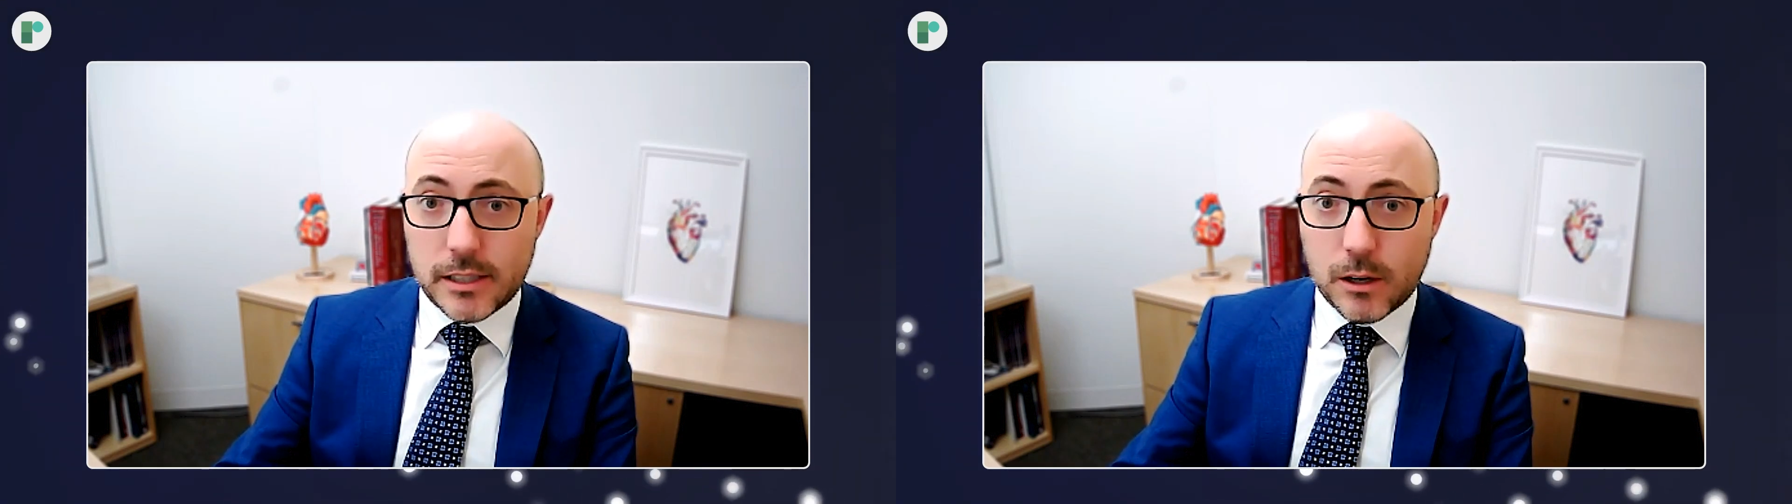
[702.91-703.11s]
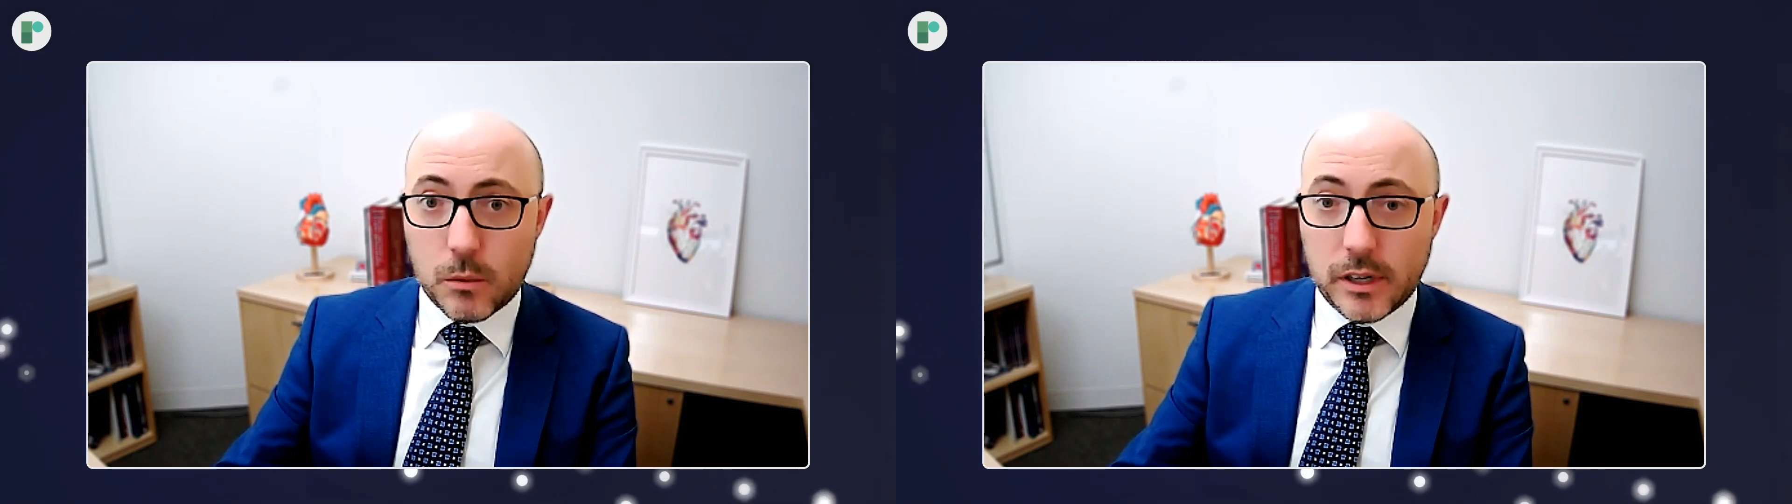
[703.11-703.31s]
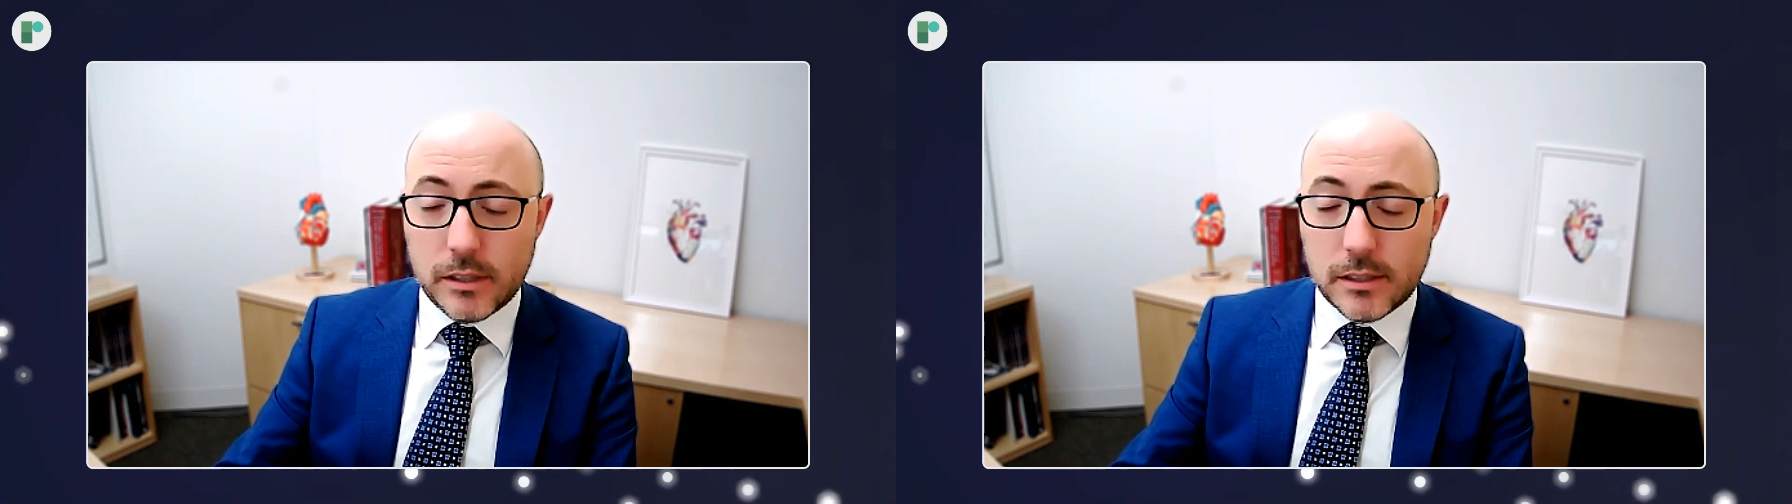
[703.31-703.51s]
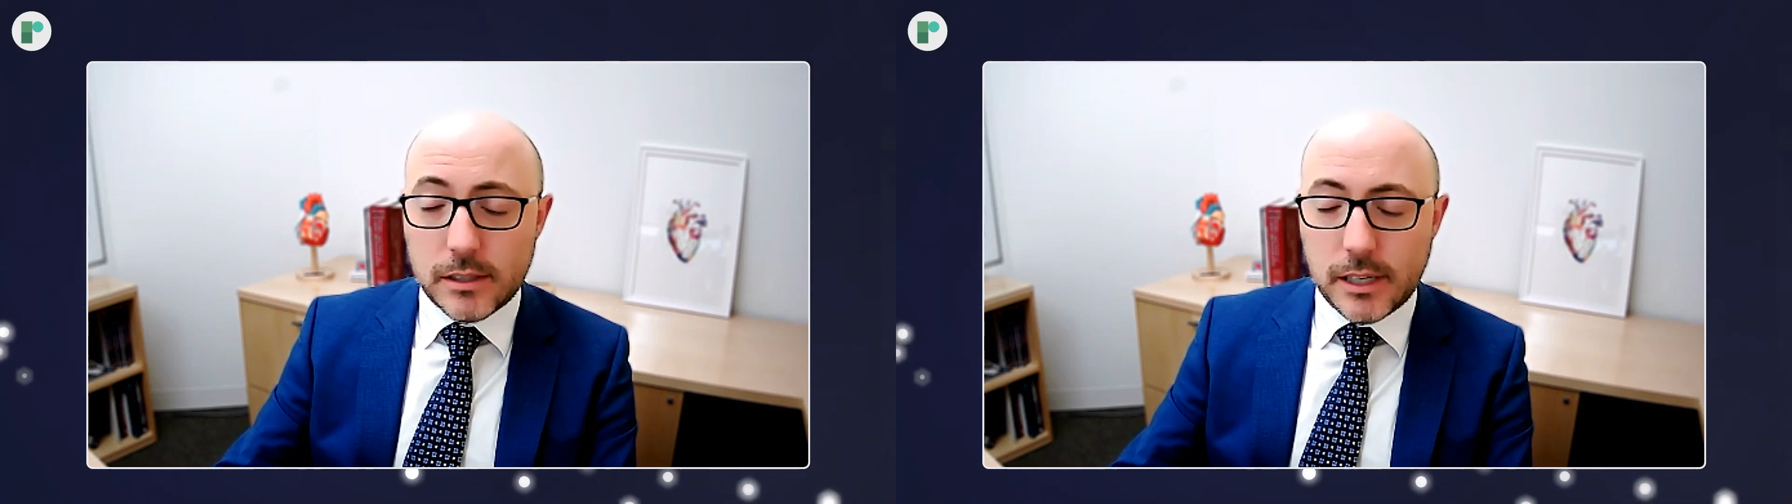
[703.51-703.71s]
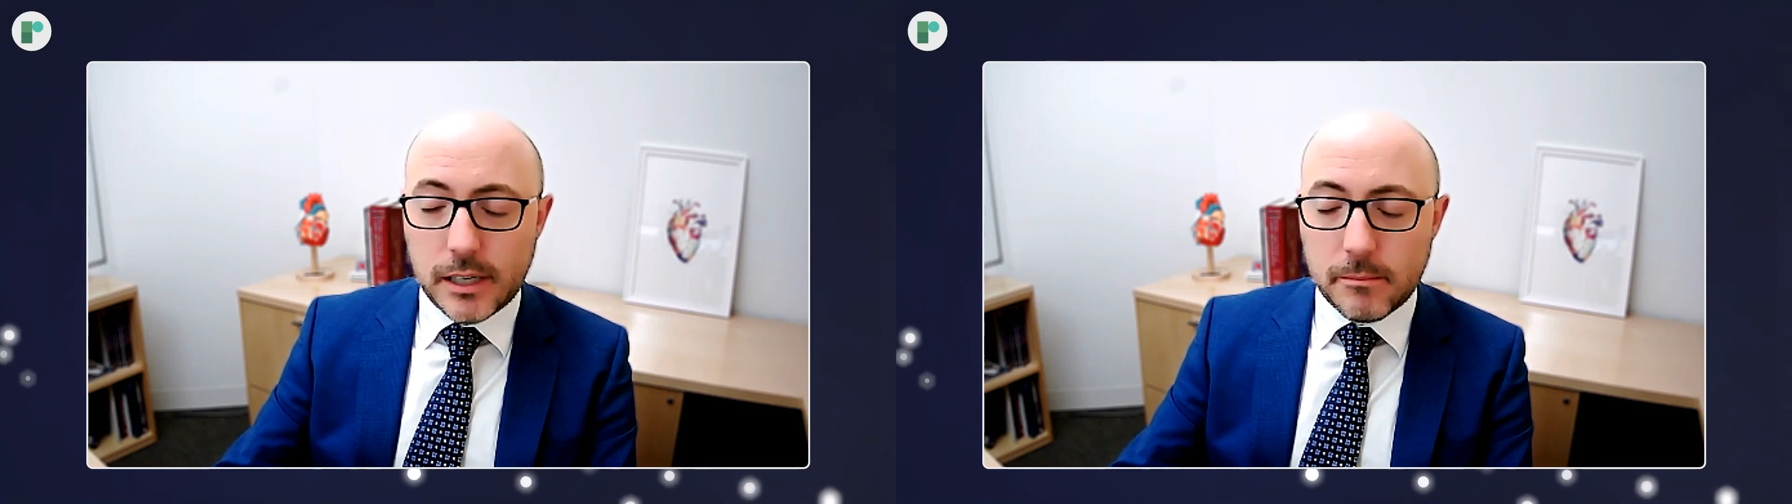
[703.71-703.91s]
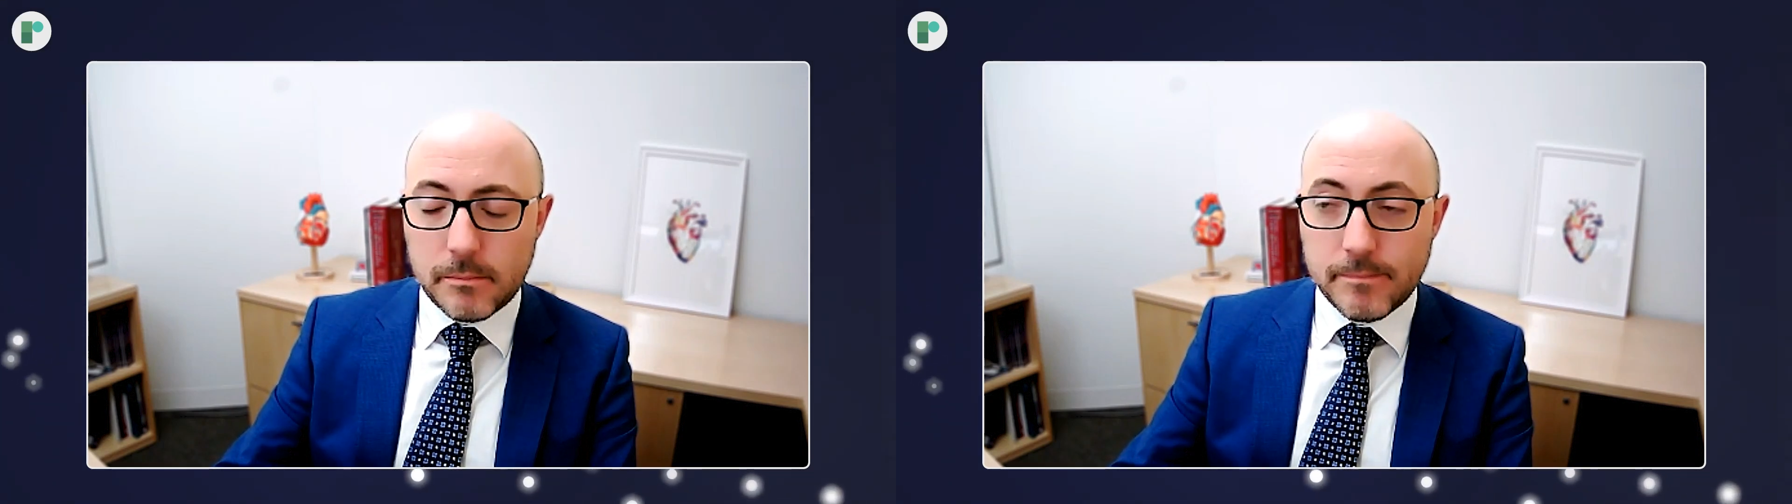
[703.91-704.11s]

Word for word: there was um,